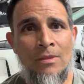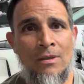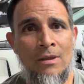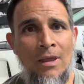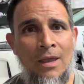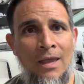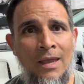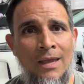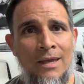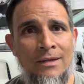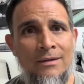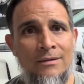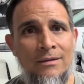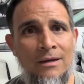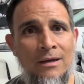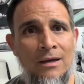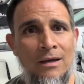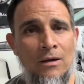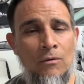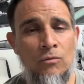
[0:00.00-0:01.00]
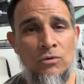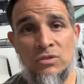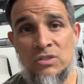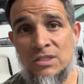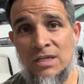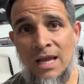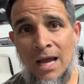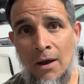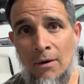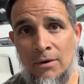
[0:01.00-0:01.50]
And we'll
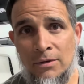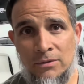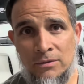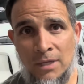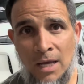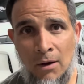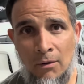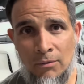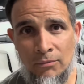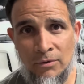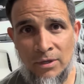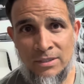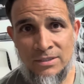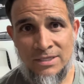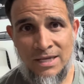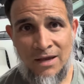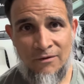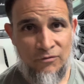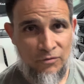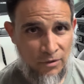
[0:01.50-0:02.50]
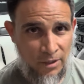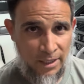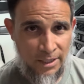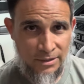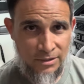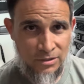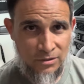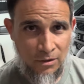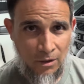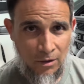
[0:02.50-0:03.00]
see how it runs after I
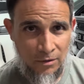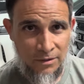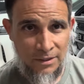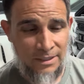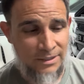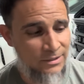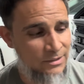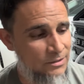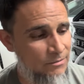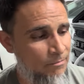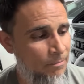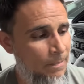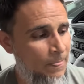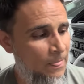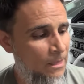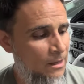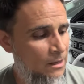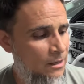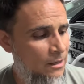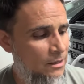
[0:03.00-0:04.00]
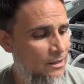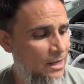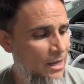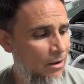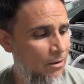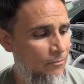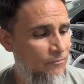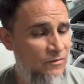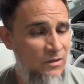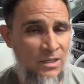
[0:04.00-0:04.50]
install this.
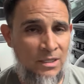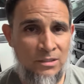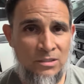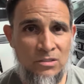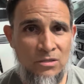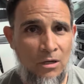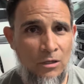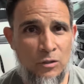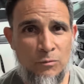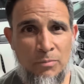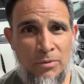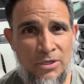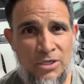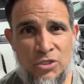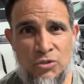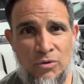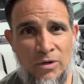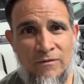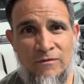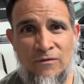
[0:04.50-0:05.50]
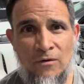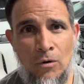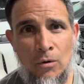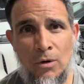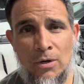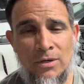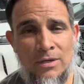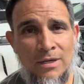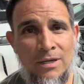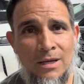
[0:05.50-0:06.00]
Now, the install is pretty
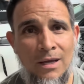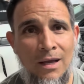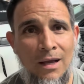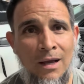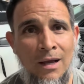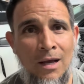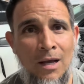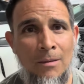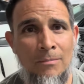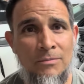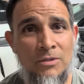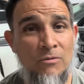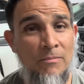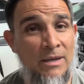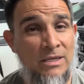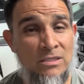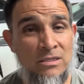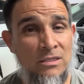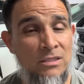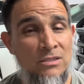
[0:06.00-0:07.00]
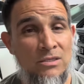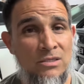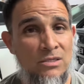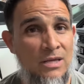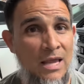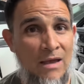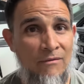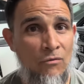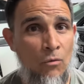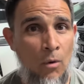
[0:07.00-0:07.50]
straightforward. You basically just
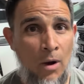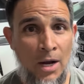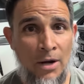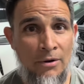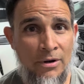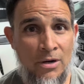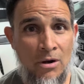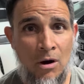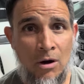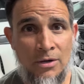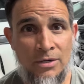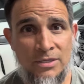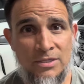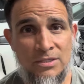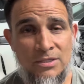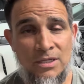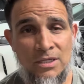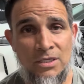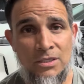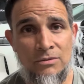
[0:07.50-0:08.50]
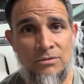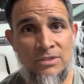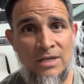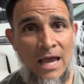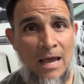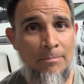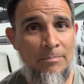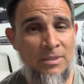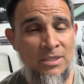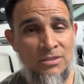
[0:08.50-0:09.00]
have a wiring harness that you
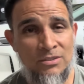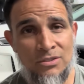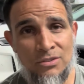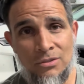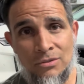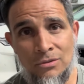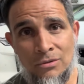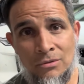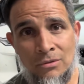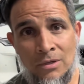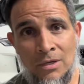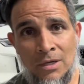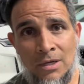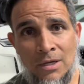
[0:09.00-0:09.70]
tap into